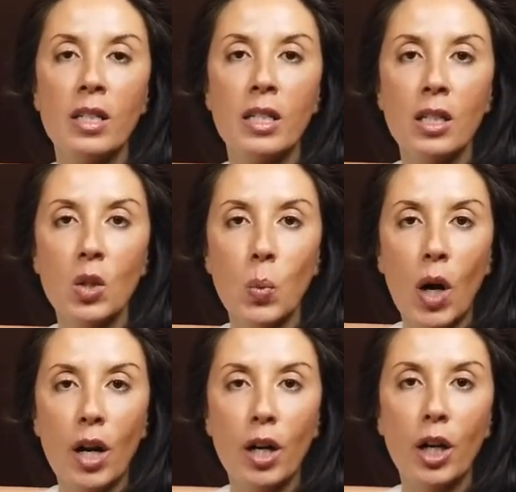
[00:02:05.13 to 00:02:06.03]
distilled
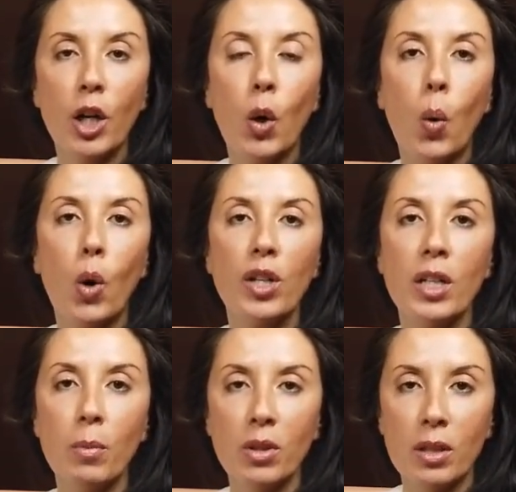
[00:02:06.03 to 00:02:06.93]
water, or
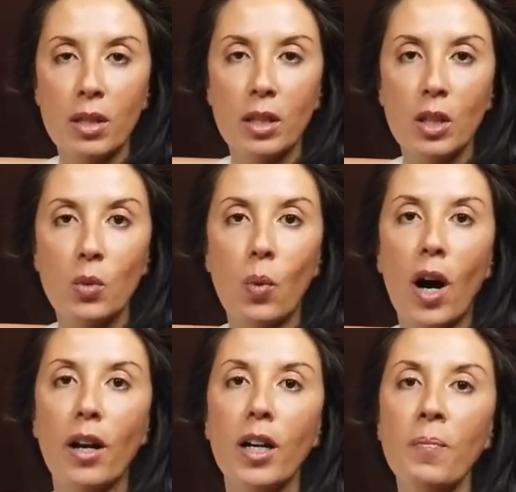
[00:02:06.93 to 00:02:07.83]
double distilled
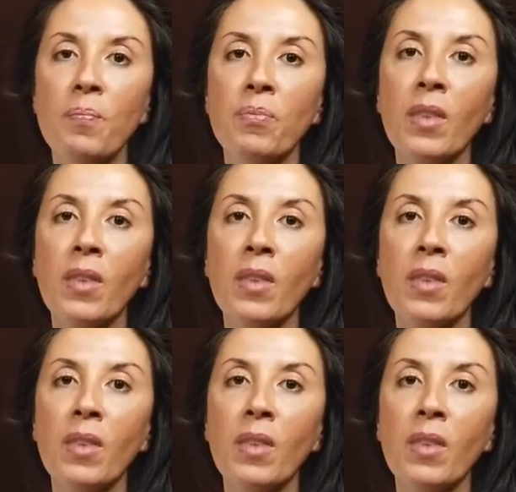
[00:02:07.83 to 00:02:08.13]
water.